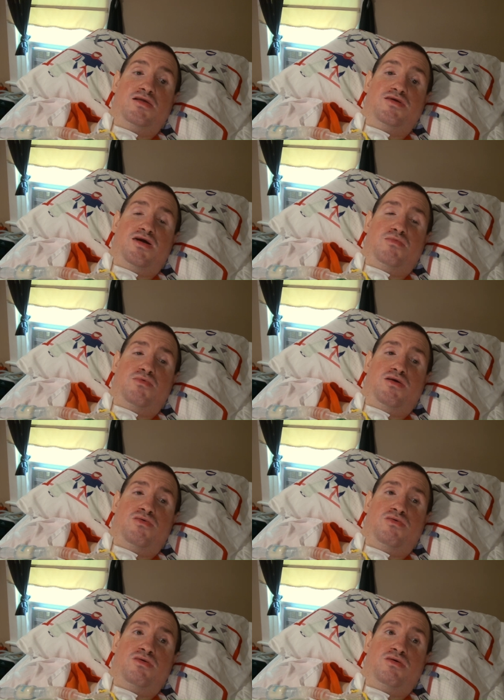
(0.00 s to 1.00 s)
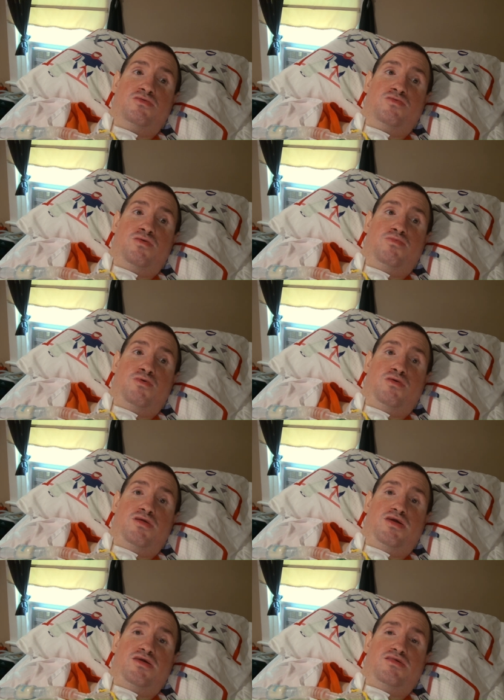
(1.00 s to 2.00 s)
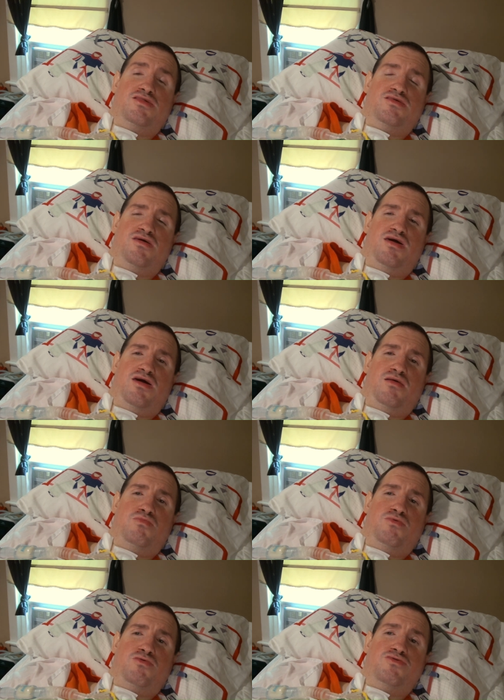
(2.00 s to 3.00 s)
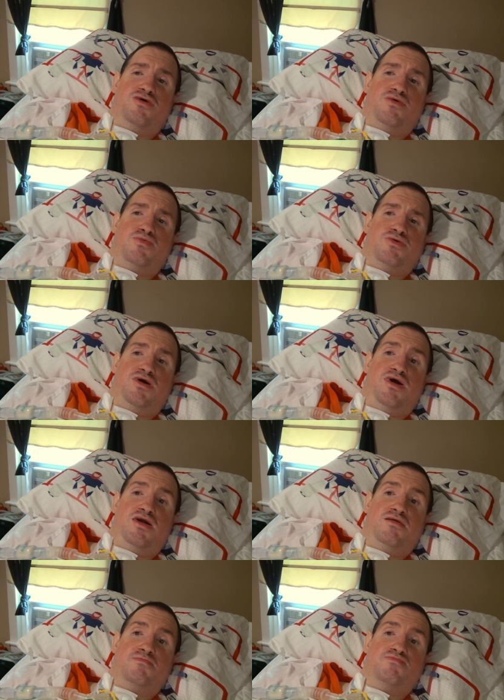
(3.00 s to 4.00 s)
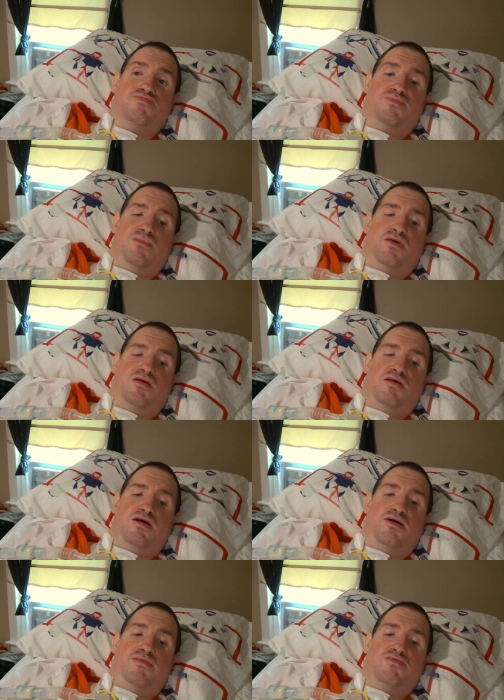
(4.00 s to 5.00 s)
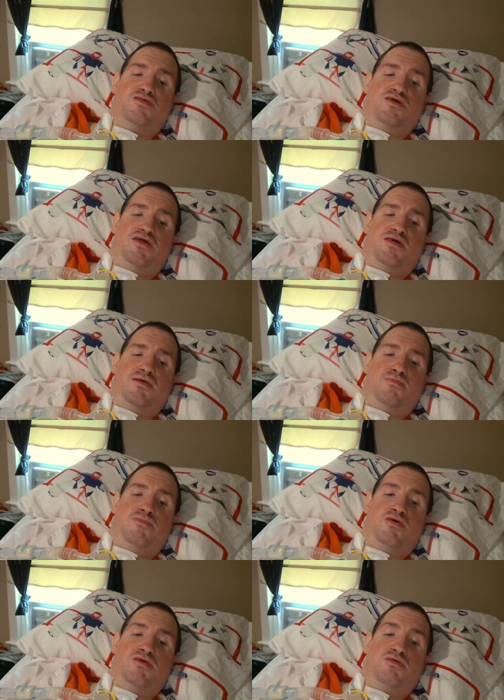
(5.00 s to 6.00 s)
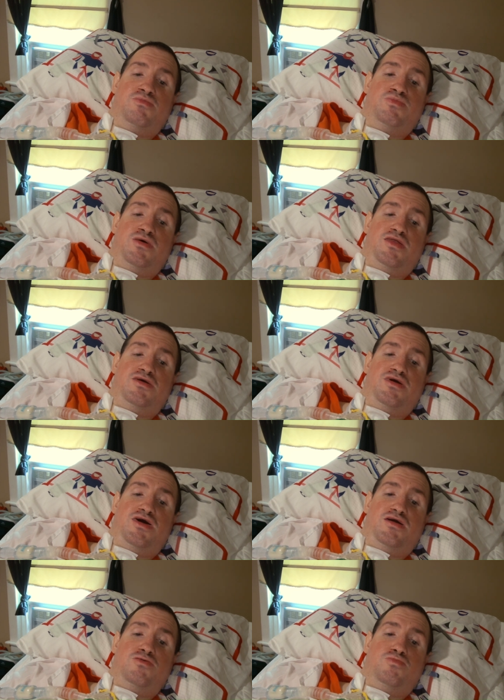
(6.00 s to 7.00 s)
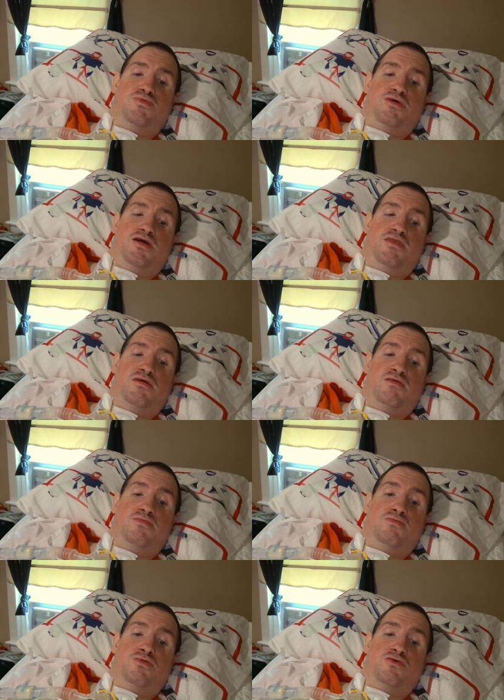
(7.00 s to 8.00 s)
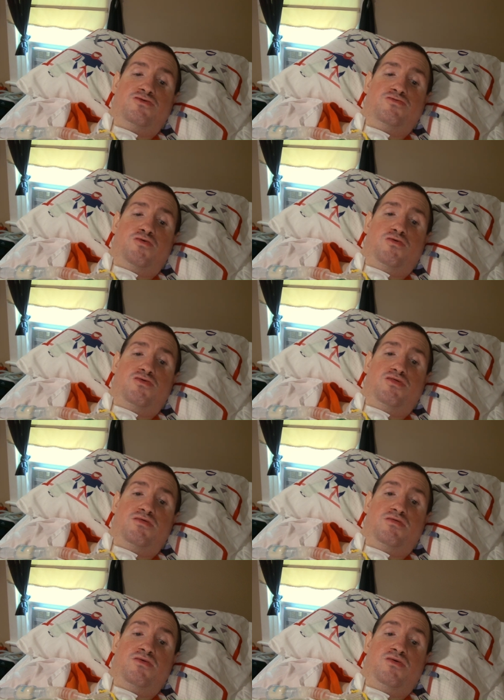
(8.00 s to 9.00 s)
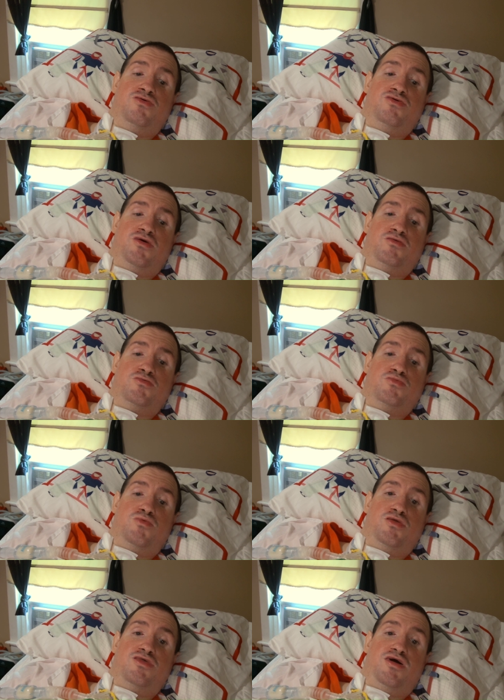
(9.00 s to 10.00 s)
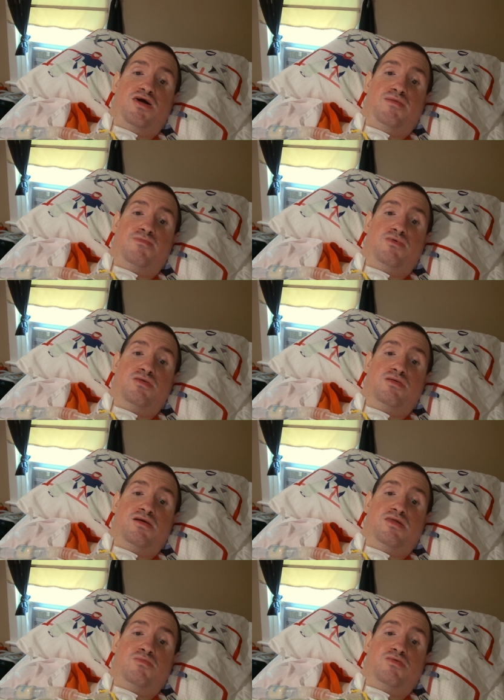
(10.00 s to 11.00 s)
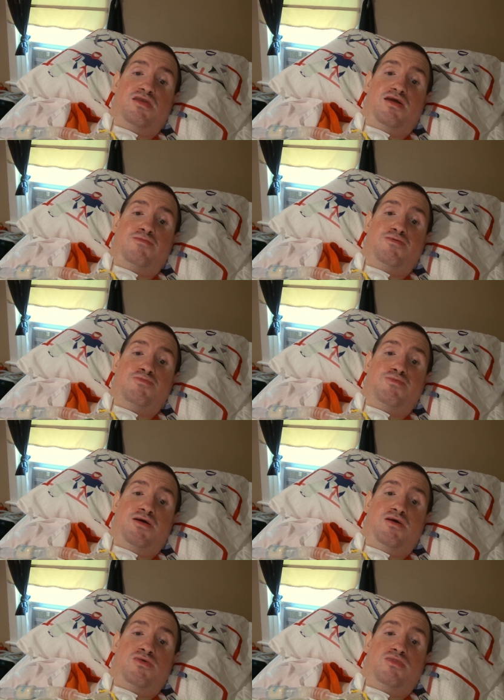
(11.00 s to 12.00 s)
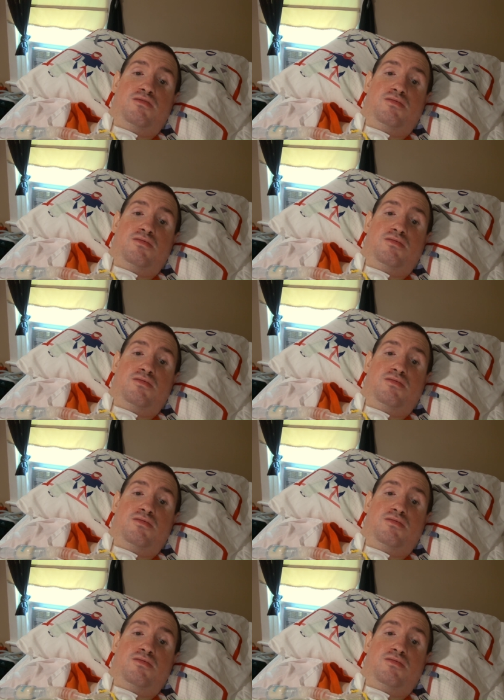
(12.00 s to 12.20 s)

Tyrell Goulbourne is a real tough guy. I've seen him fight a guy who played for the Charlotte Chargers one time. It was an epic bout.